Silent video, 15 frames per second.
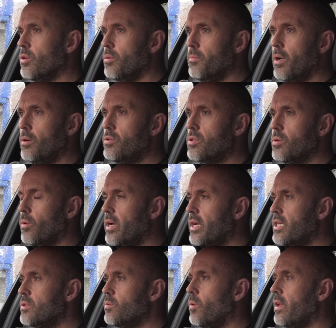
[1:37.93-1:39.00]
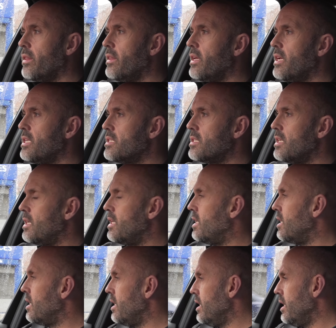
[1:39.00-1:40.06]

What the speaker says: or motorways when there's a